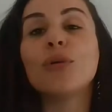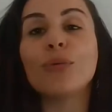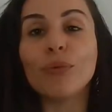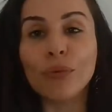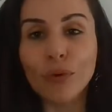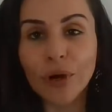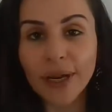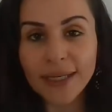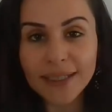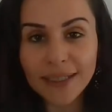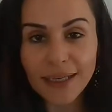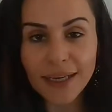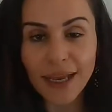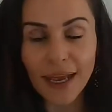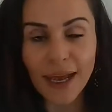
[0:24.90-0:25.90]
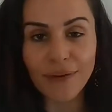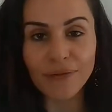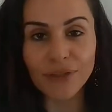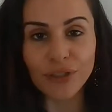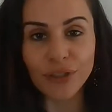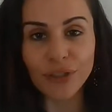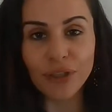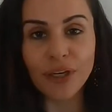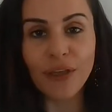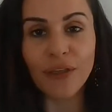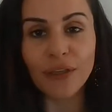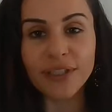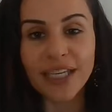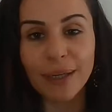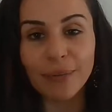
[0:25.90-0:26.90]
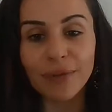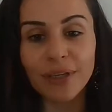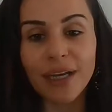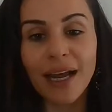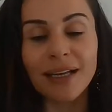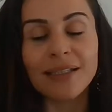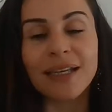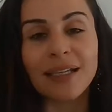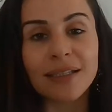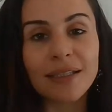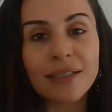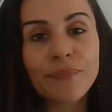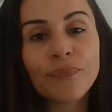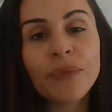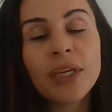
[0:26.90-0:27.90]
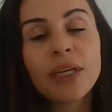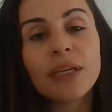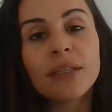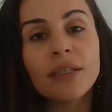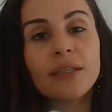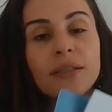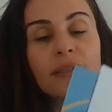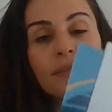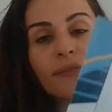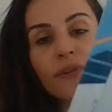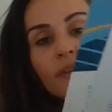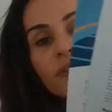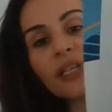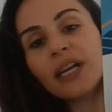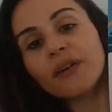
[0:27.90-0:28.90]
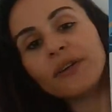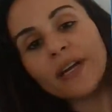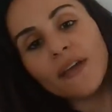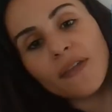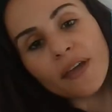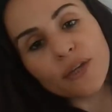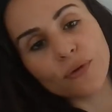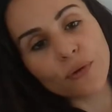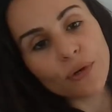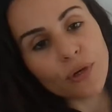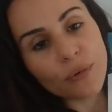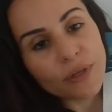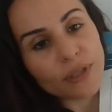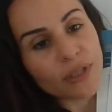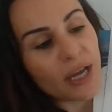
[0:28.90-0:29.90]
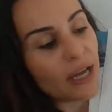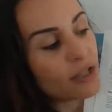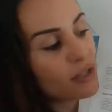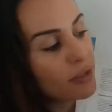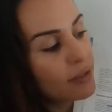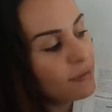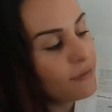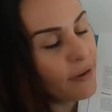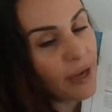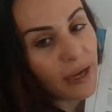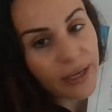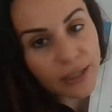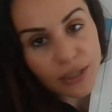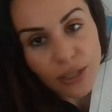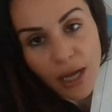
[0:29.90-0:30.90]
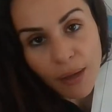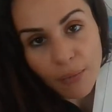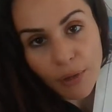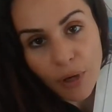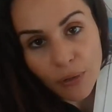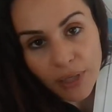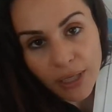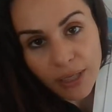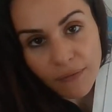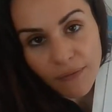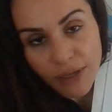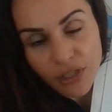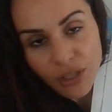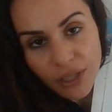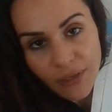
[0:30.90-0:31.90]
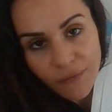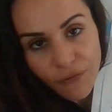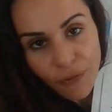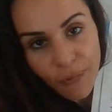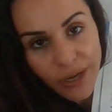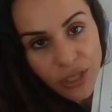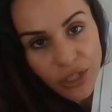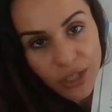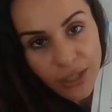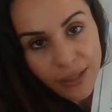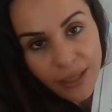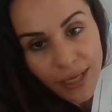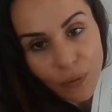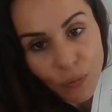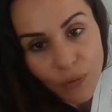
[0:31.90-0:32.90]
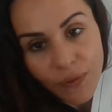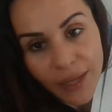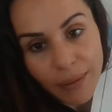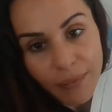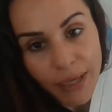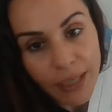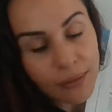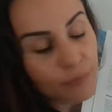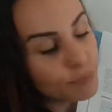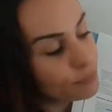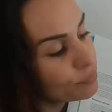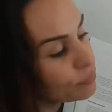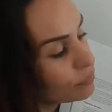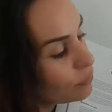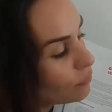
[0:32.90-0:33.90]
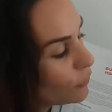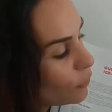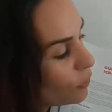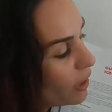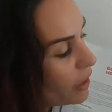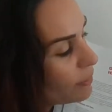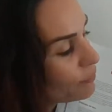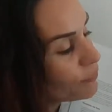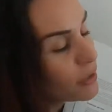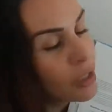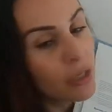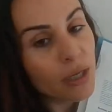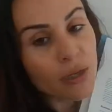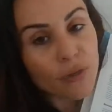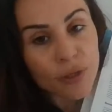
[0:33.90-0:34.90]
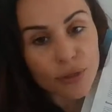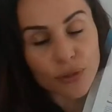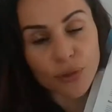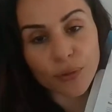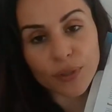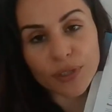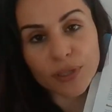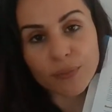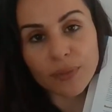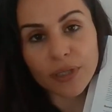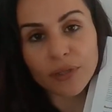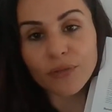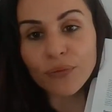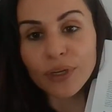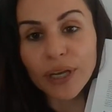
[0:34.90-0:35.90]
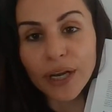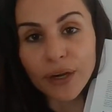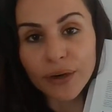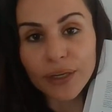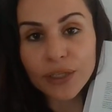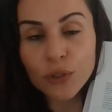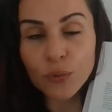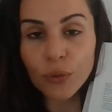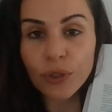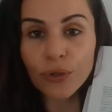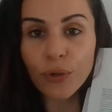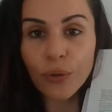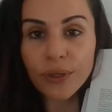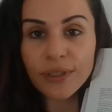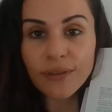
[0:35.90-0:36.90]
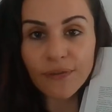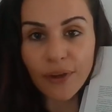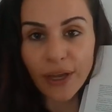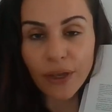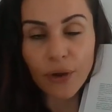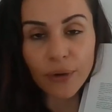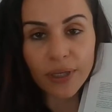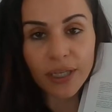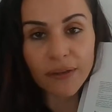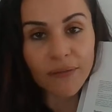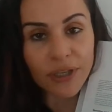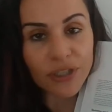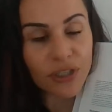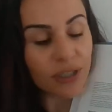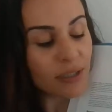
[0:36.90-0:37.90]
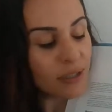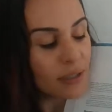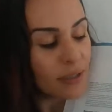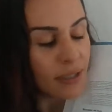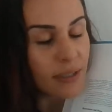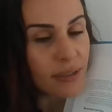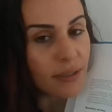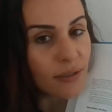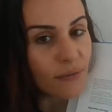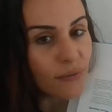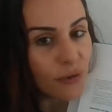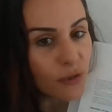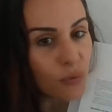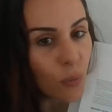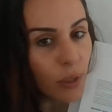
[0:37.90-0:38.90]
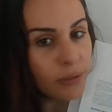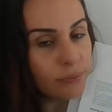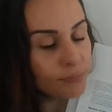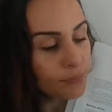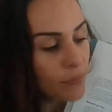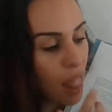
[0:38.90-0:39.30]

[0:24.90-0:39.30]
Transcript: right after the table of contents. This is the first area that you are going to actually find coding convention information and what they mean. Okay, there's going to be three areas where you're going to find coding conventions. This is the first one.